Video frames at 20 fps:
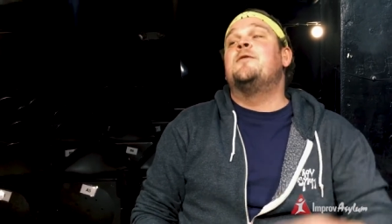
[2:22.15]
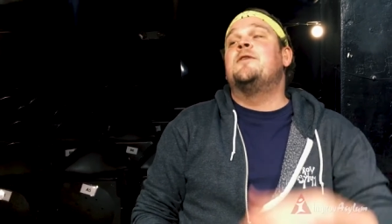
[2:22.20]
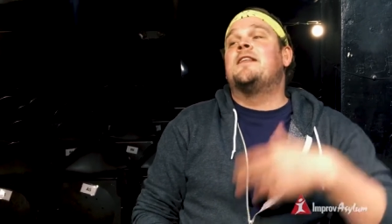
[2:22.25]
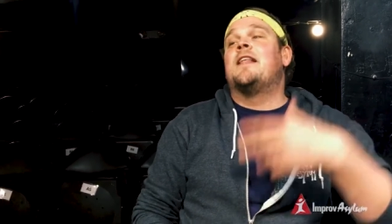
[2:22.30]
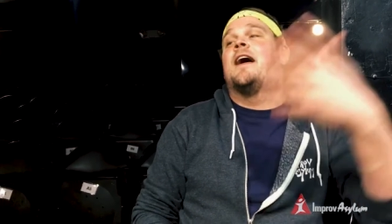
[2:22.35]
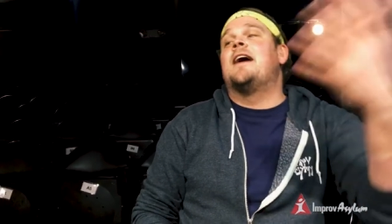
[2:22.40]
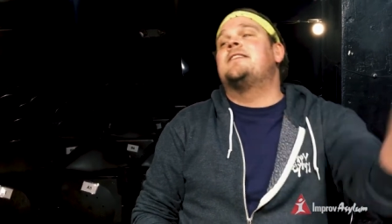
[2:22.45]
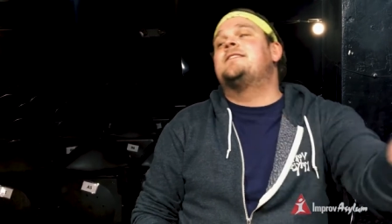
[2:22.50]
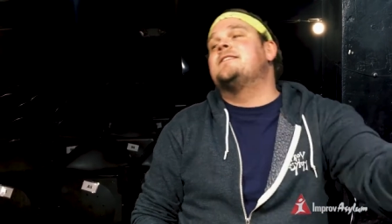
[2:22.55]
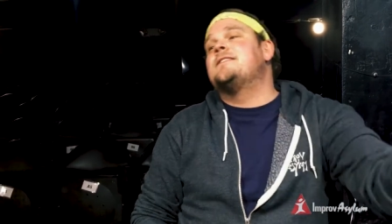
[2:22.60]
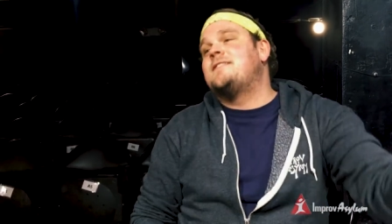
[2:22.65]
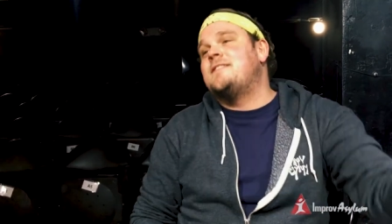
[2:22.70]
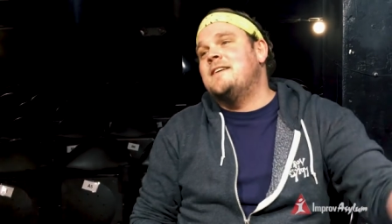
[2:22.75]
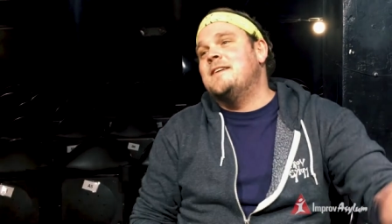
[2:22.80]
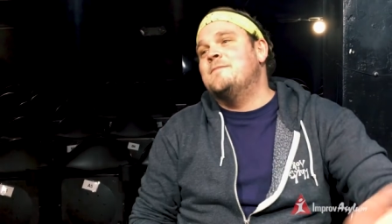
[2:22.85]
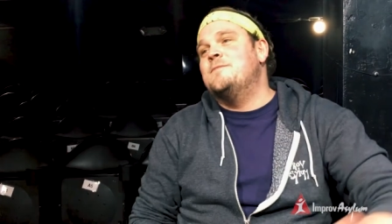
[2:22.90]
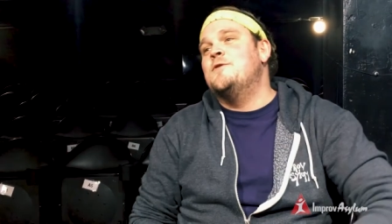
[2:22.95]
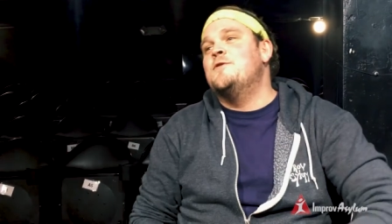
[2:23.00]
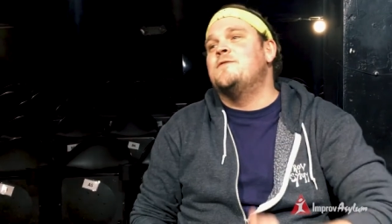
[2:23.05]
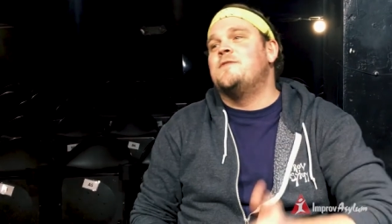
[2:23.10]
I would like
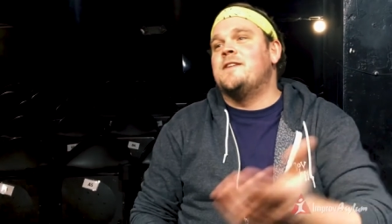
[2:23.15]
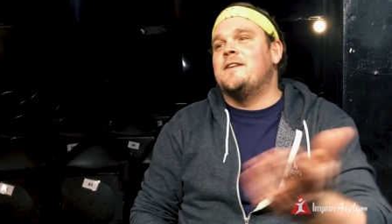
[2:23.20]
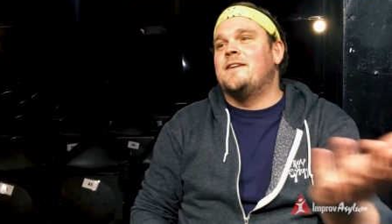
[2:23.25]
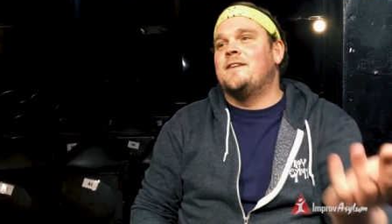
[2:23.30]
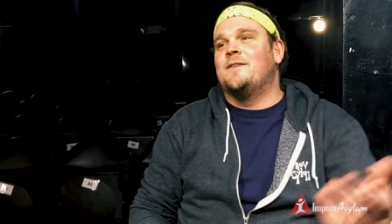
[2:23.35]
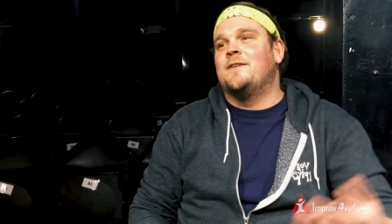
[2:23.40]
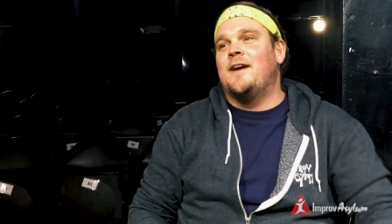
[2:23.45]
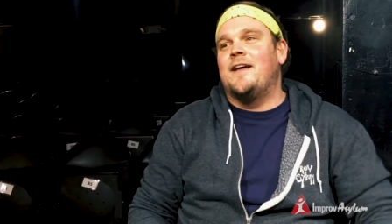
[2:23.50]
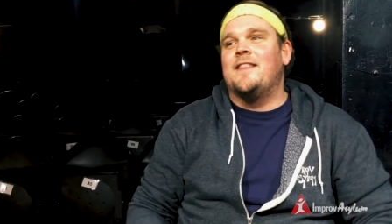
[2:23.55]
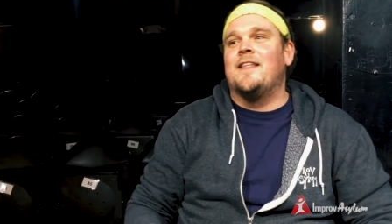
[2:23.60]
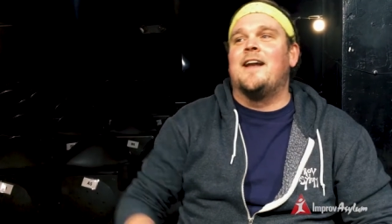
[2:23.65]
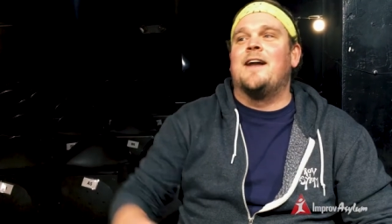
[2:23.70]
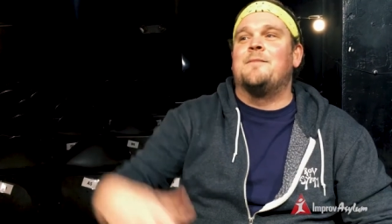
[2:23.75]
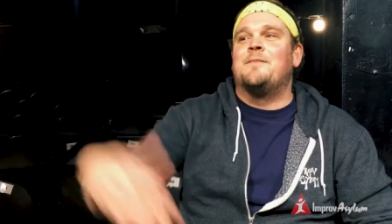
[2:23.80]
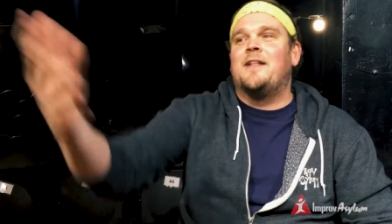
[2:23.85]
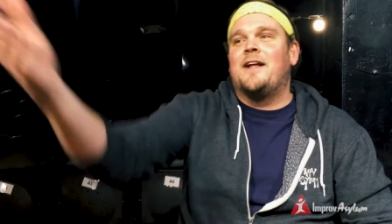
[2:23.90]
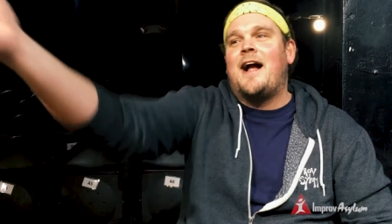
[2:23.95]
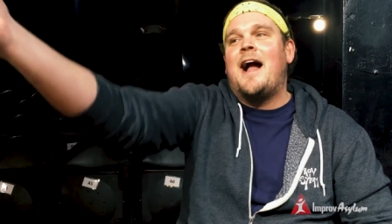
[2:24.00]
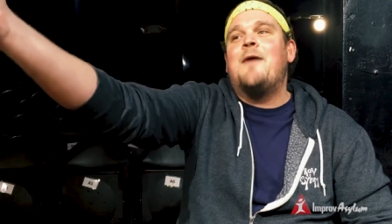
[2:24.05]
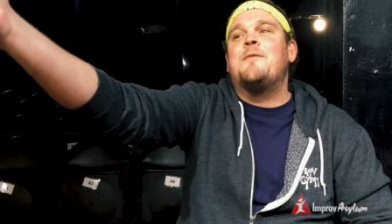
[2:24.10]
to see a movie,"
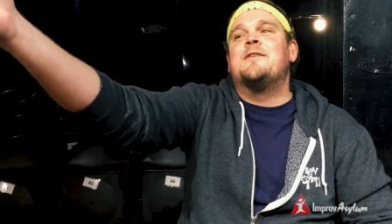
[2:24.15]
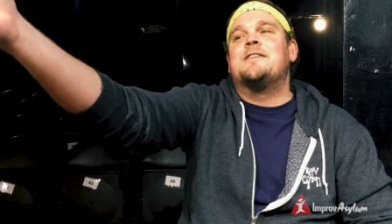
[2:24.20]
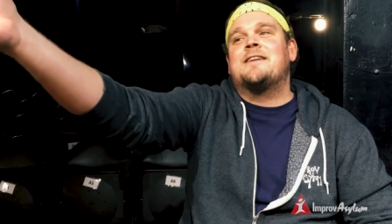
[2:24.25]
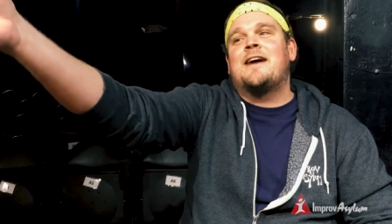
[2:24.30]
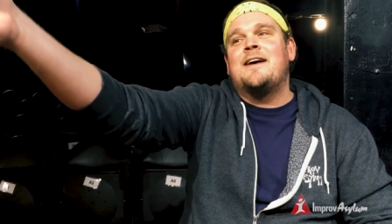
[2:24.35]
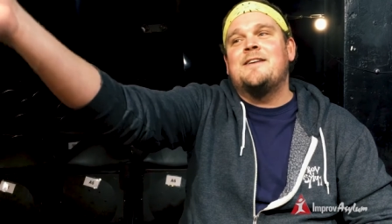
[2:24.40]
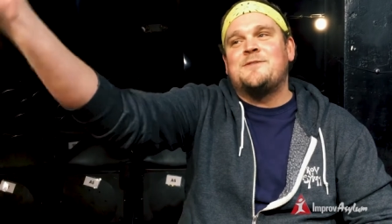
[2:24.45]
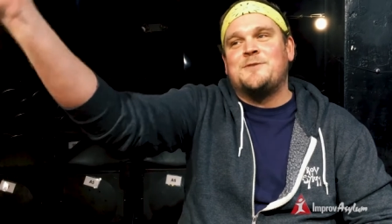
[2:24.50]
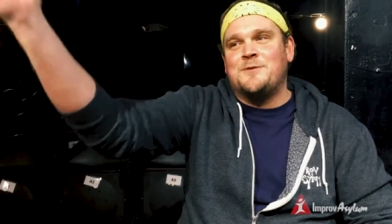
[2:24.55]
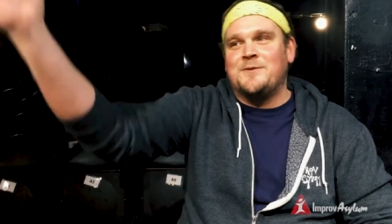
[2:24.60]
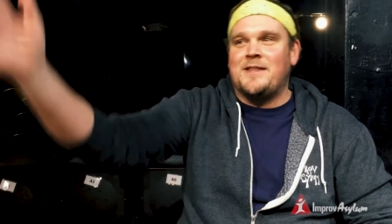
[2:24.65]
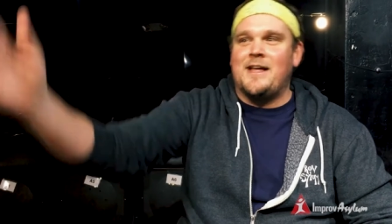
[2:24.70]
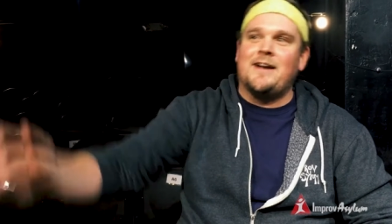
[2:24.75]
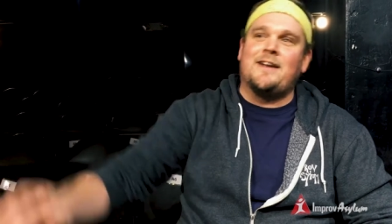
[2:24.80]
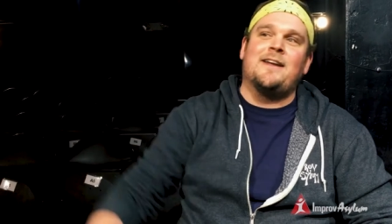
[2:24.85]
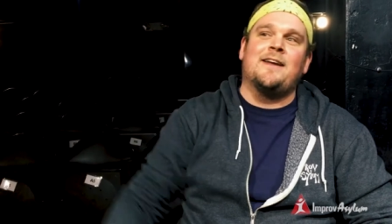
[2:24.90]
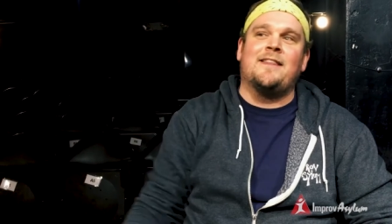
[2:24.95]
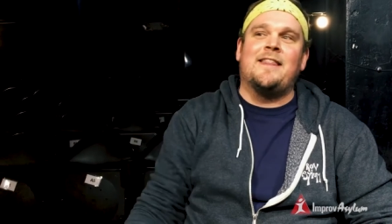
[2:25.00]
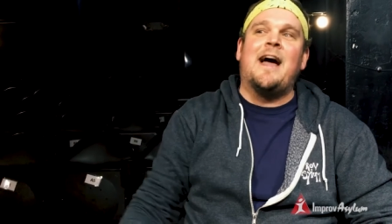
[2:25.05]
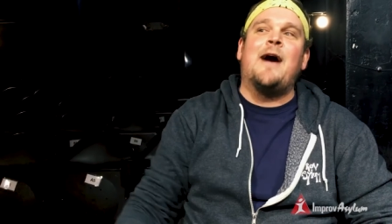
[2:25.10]
and then I'd be like, "I went to high
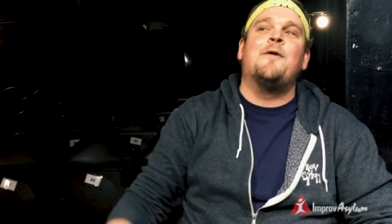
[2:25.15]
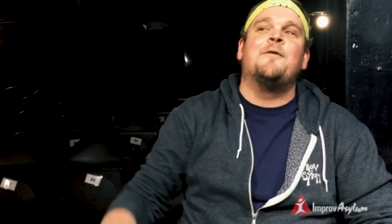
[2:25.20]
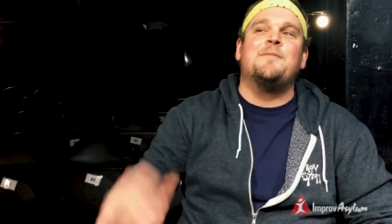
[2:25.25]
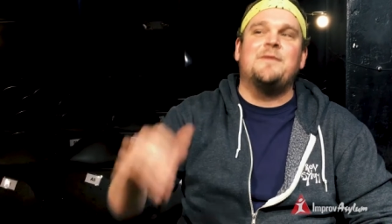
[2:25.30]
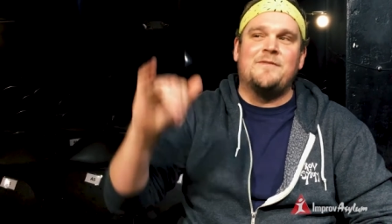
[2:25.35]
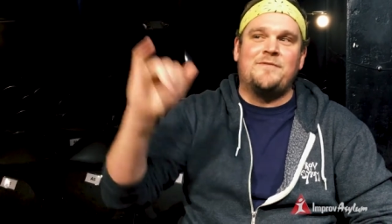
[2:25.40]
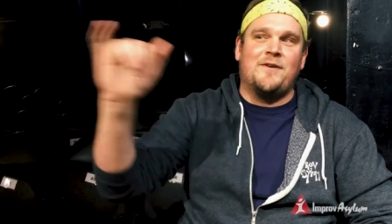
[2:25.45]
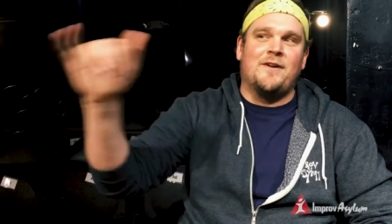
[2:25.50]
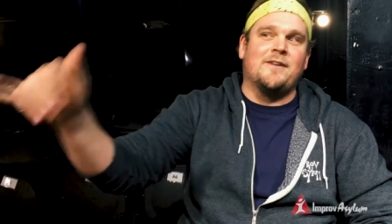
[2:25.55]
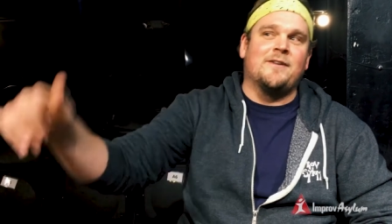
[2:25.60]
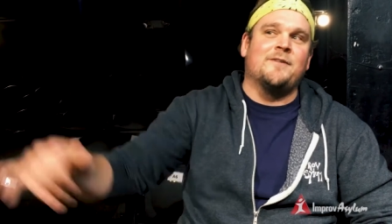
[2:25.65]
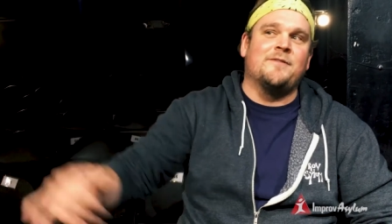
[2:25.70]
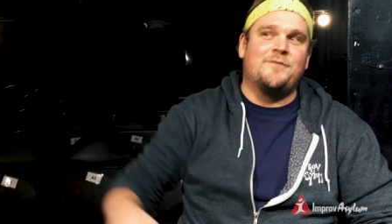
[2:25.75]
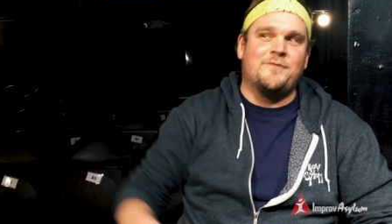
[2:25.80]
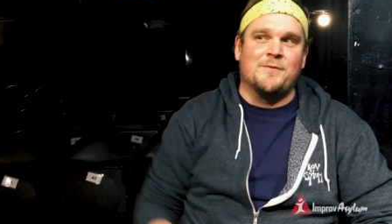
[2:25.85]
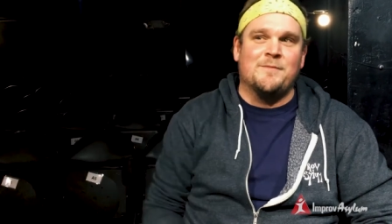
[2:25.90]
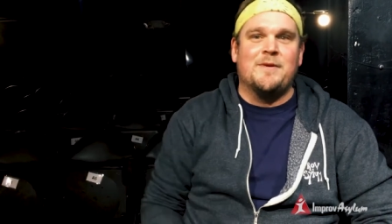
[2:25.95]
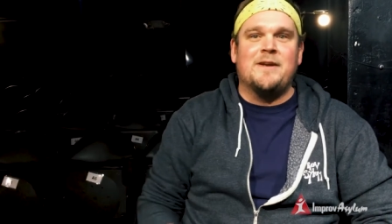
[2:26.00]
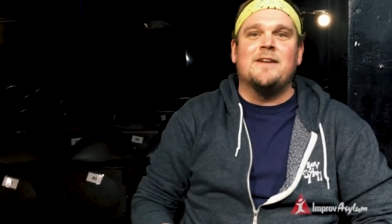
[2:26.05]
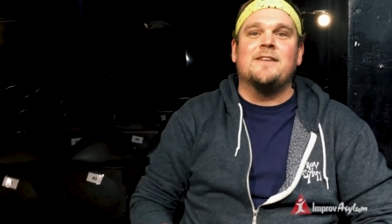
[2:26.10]
school with that kid." That would be
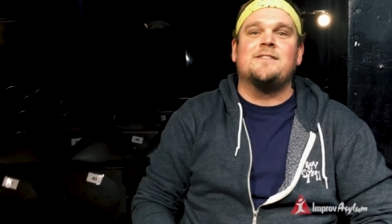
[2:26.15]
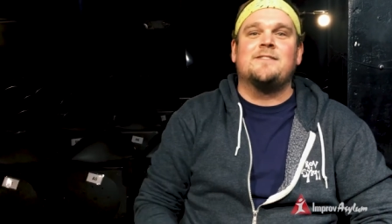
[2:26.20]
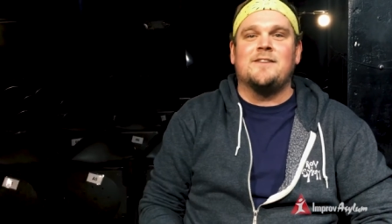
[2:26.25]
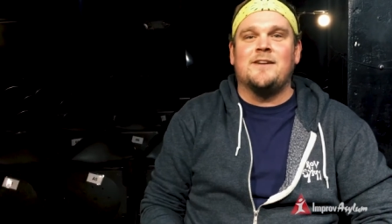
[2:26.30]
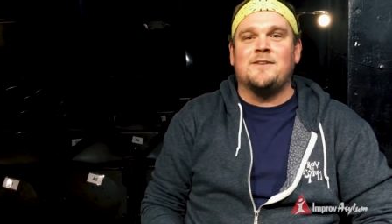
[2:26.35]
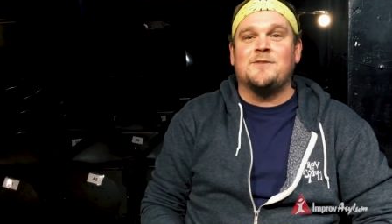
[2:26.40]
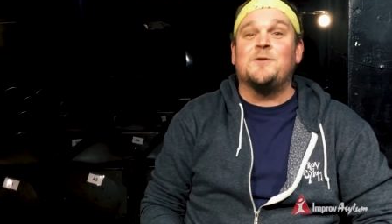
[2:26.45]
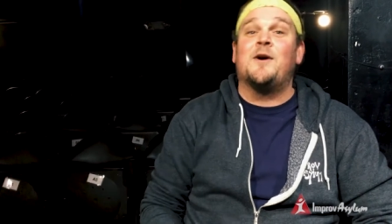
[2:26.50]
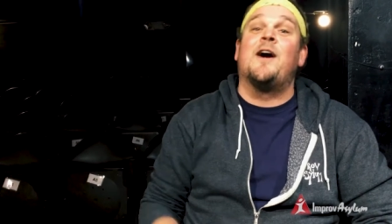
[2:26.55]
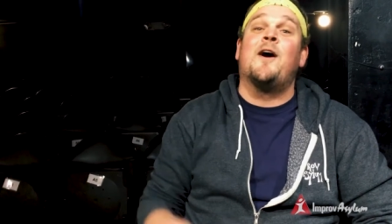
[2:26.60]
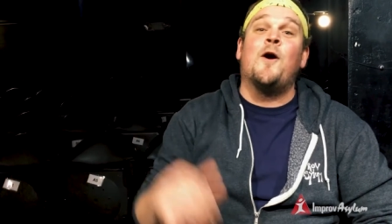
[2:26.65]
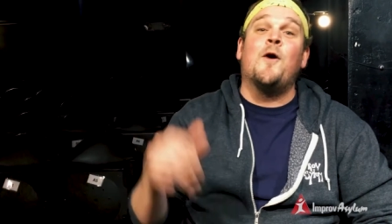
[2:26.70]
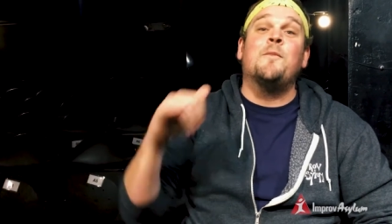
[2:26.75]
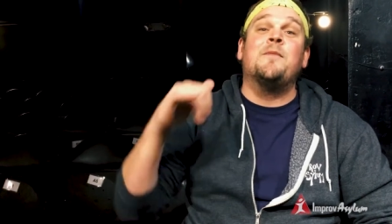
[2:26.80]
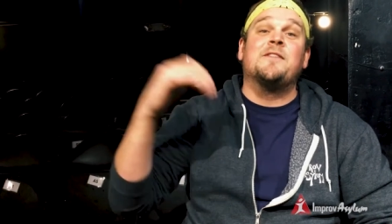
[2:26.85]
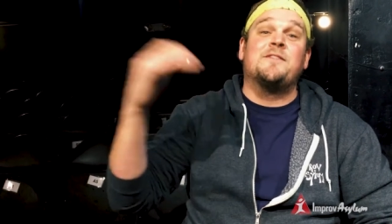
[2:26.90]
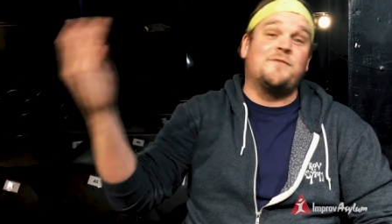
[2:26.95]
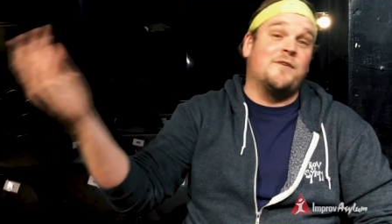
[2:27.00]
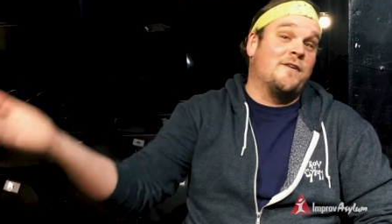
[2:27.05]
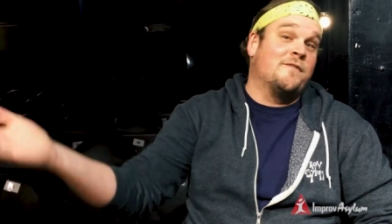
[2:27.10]
fun for me to see, so
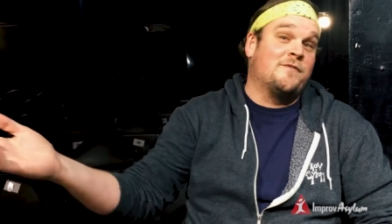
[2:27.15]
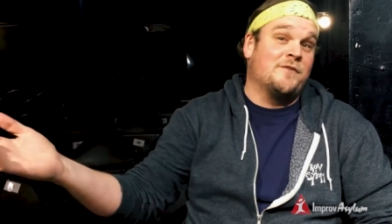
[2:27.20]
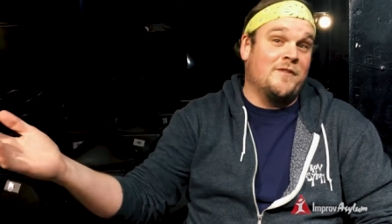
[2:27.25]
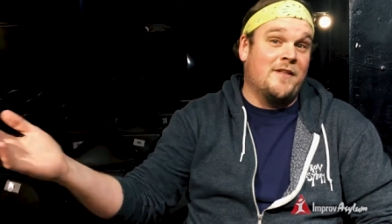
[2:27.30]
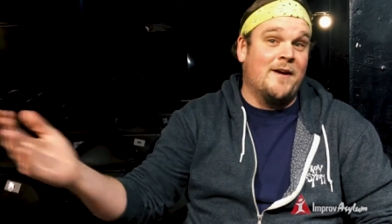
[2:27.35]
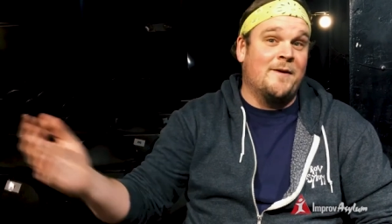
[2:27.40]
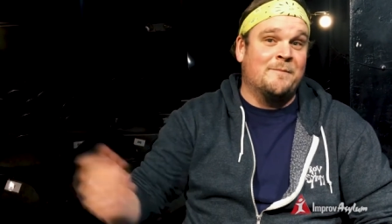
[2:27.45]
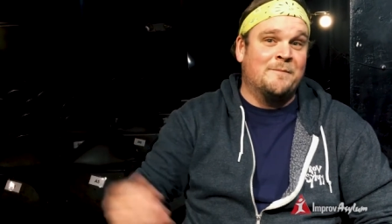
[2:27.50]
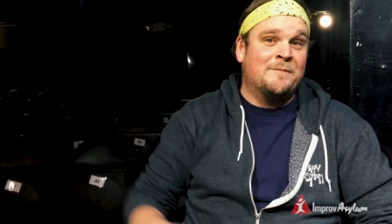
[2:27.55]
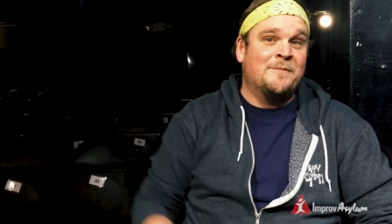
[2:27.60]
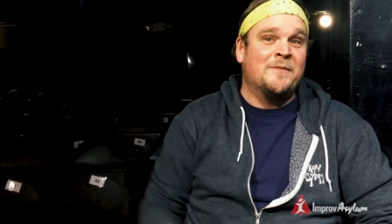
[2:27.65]
I hope it's fun for